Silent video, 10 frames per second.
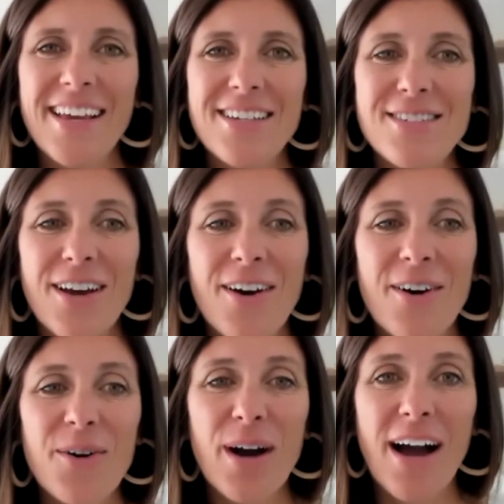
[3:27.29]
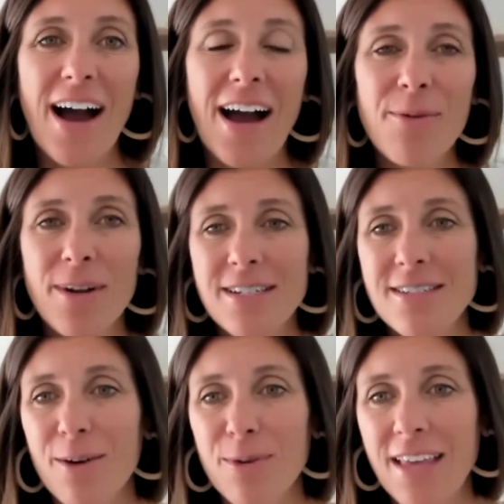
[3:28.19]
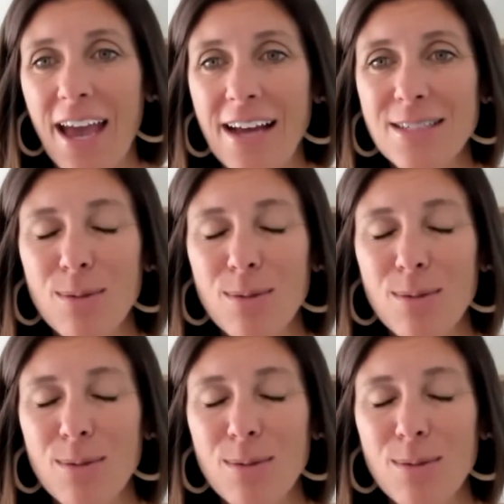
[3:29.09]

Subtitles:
So I wanted to talk with Cass